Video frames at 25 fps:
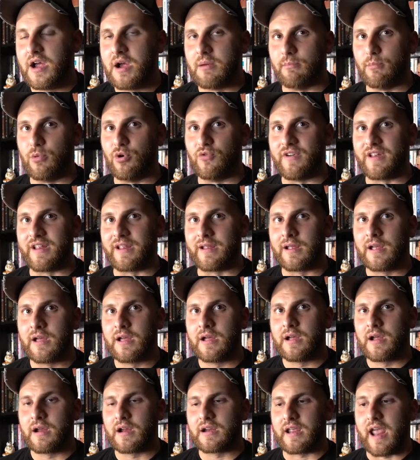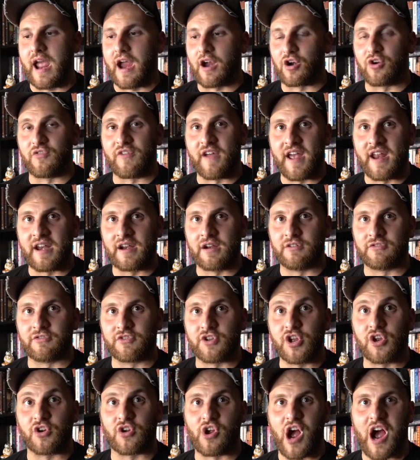moving caravan of
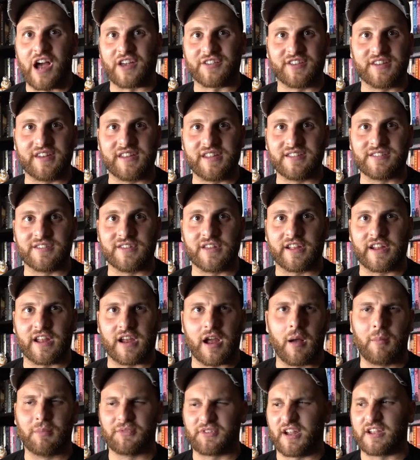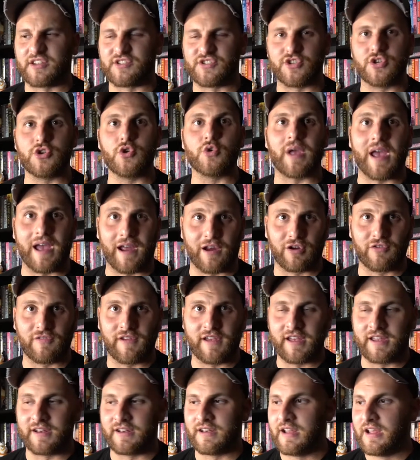curiosities, like almost like a zoo
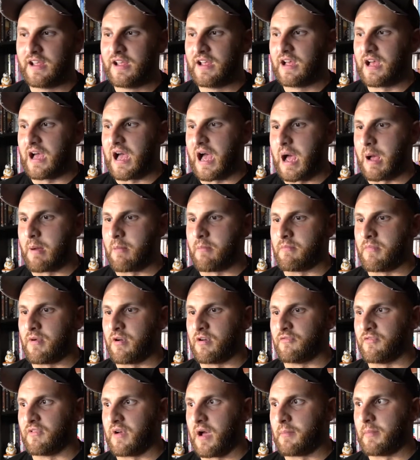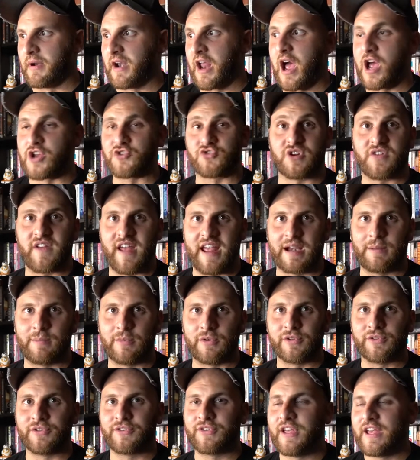caravan of a menagerie of
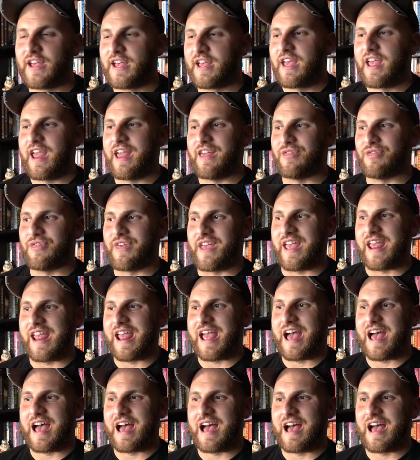animals, and they